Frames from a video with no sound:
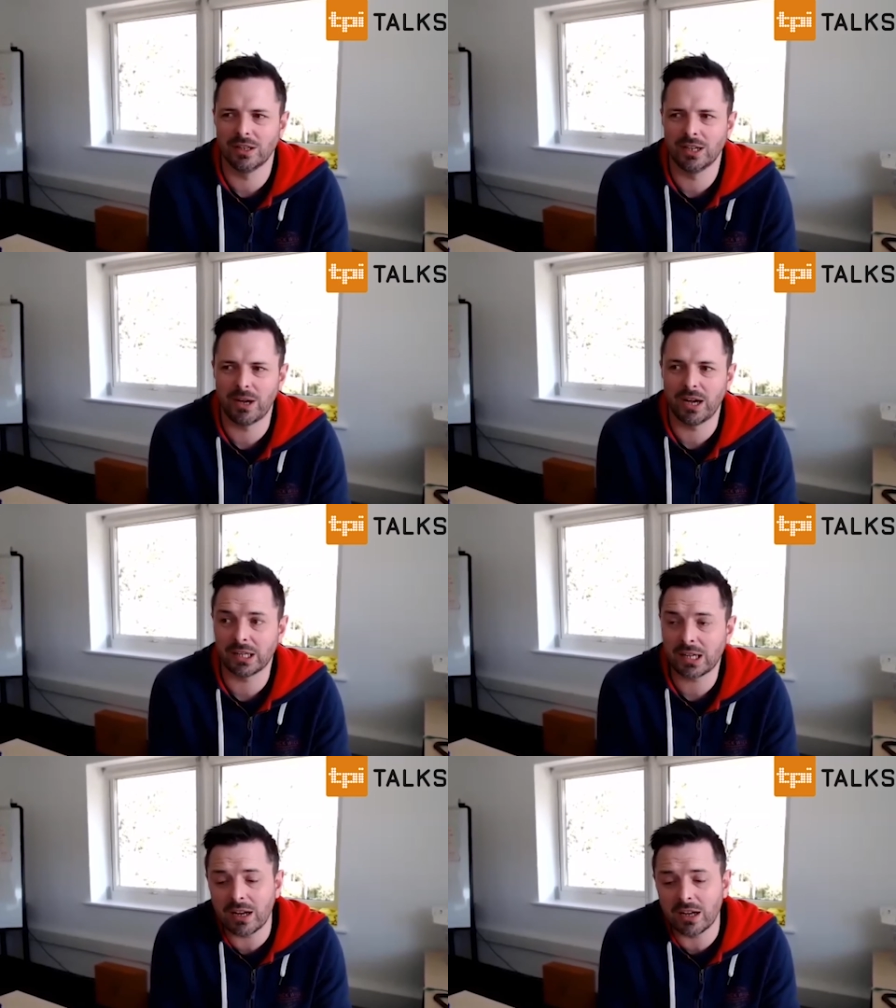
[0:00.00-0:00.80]
Um, and
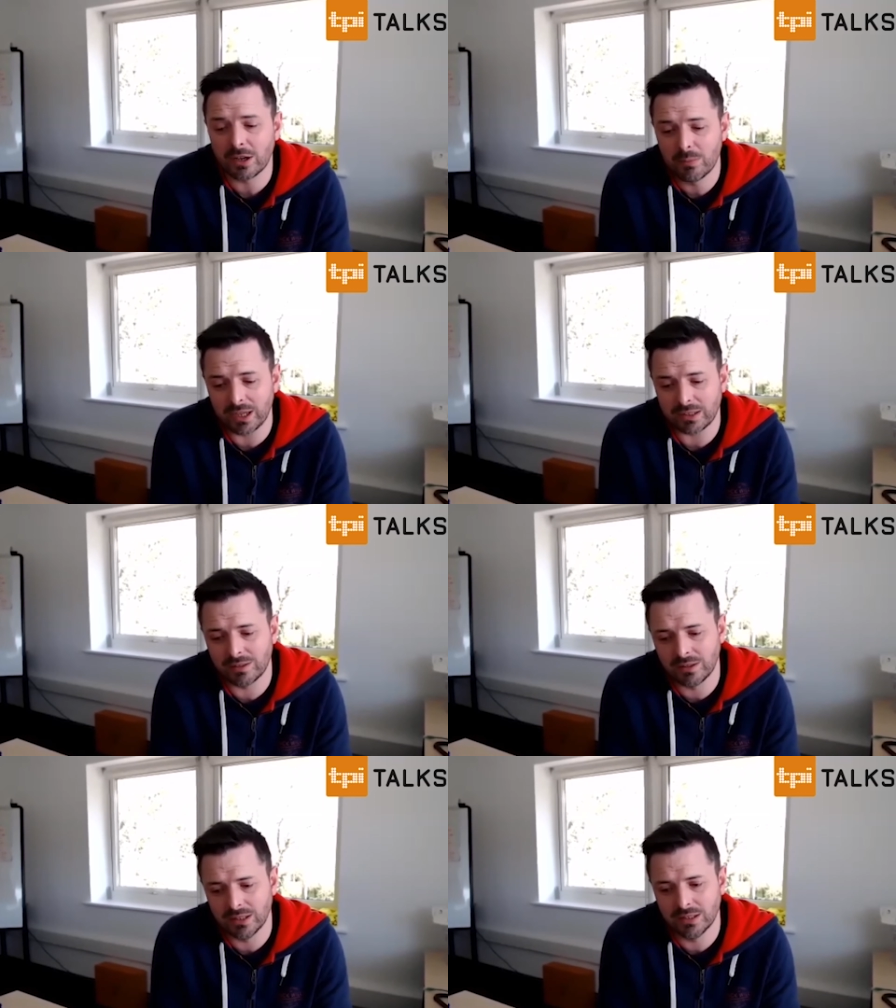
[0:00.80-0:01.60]
again, I go back
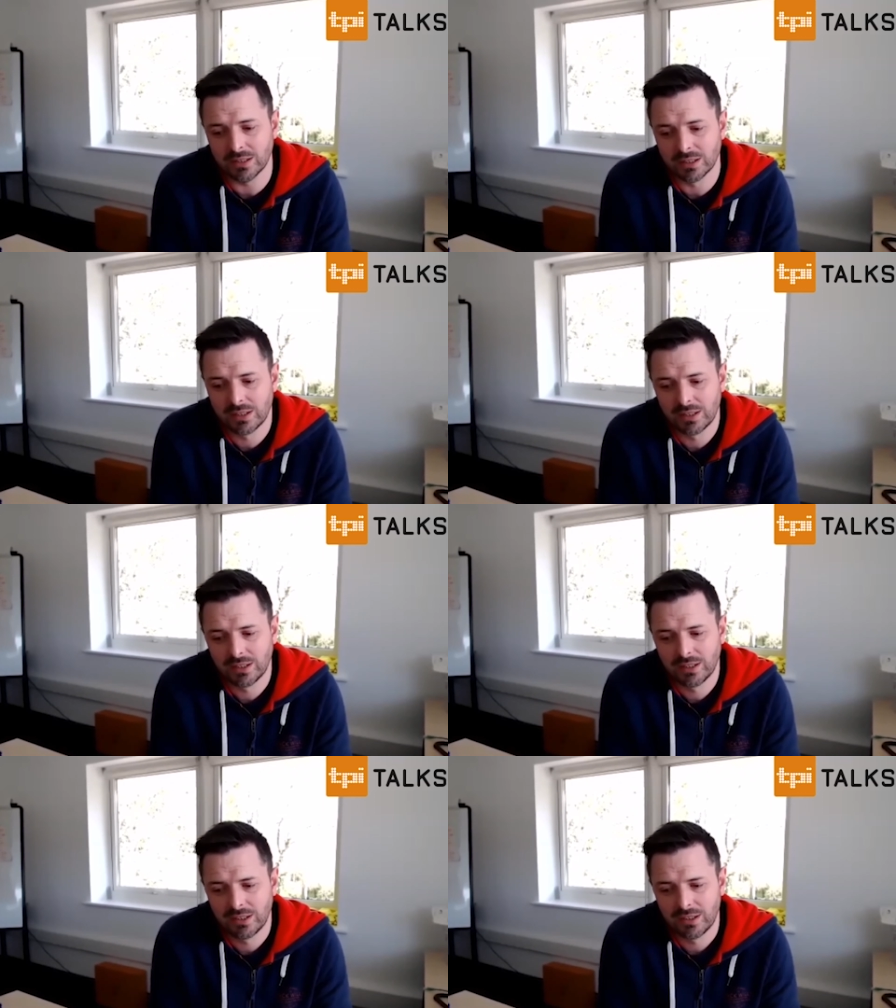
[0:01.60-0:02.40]
to the
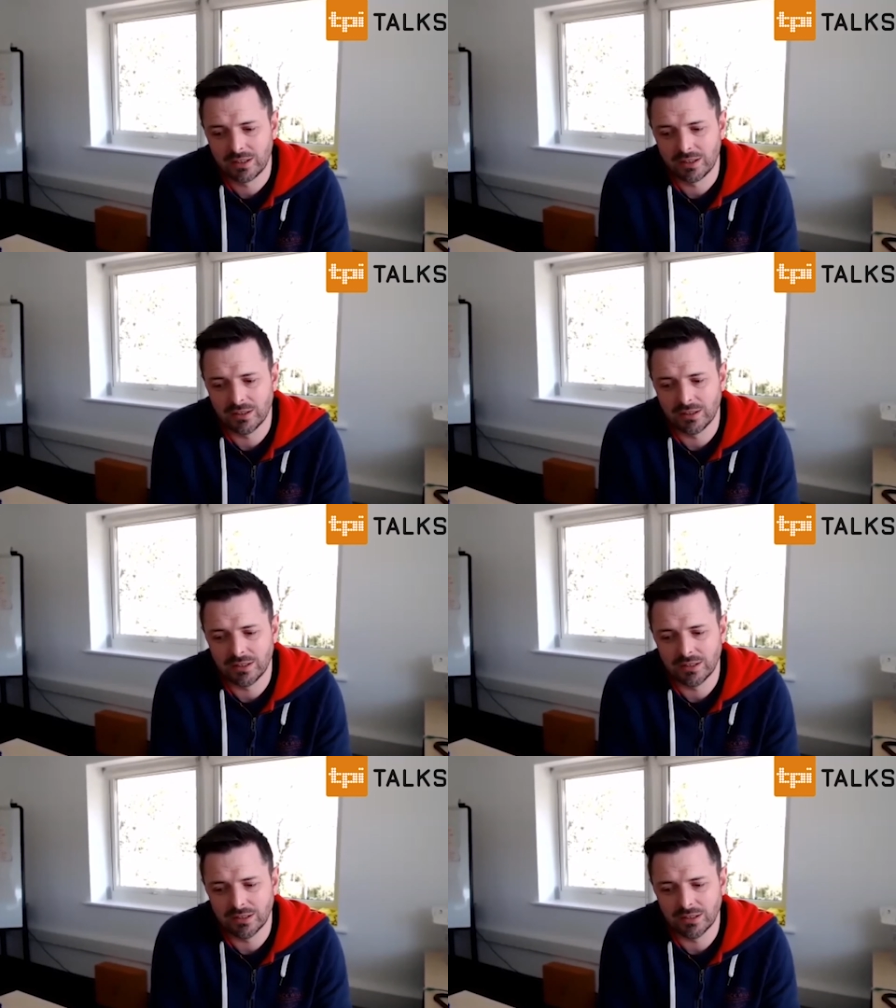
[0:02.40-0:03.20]

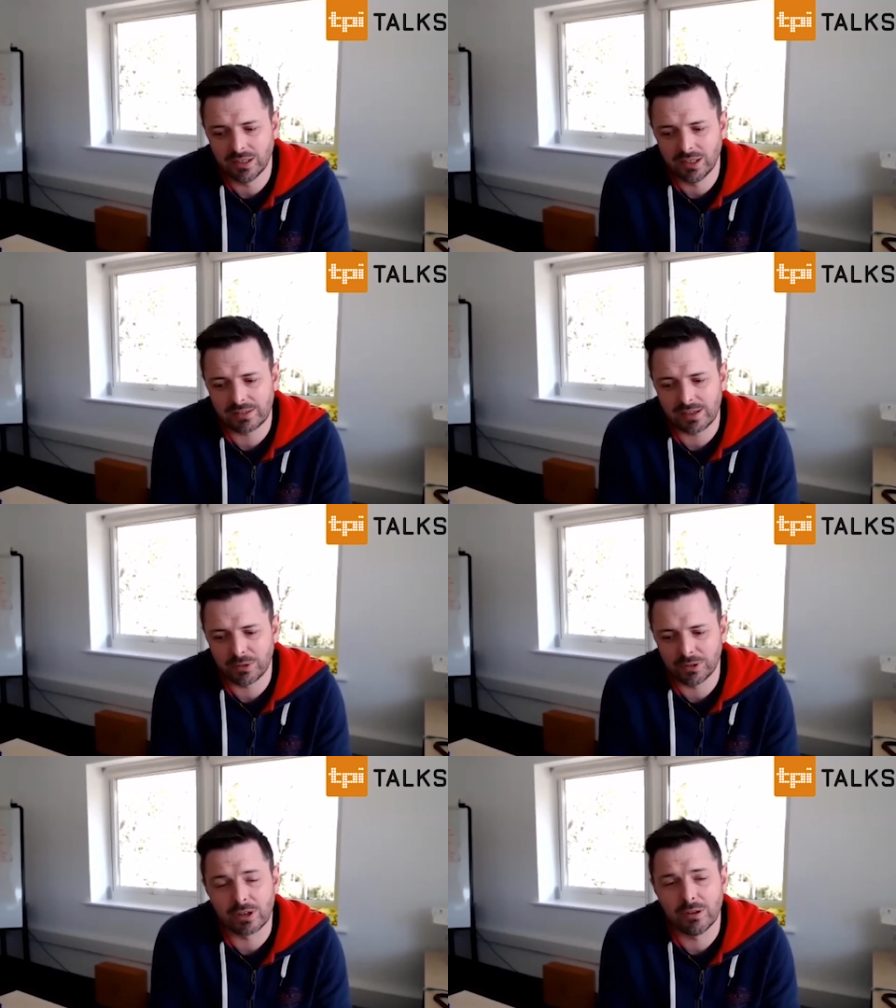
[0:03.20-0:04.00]
the
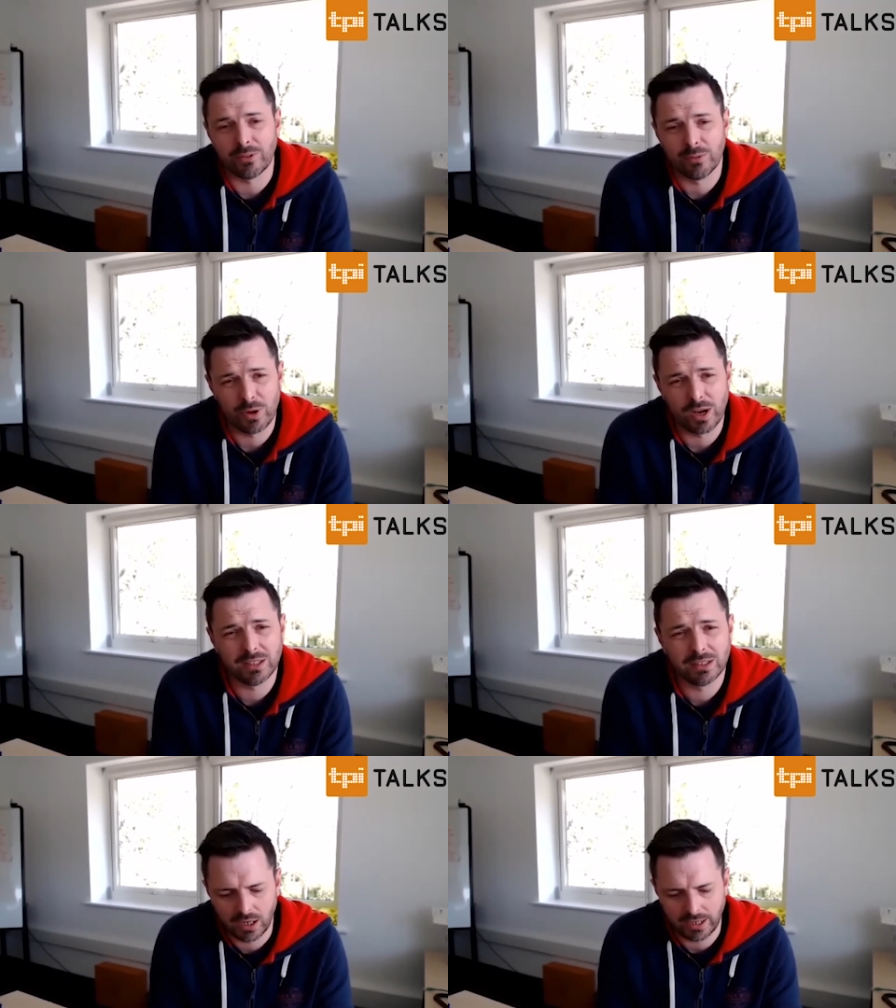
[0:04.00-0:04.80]
example of Come From Away.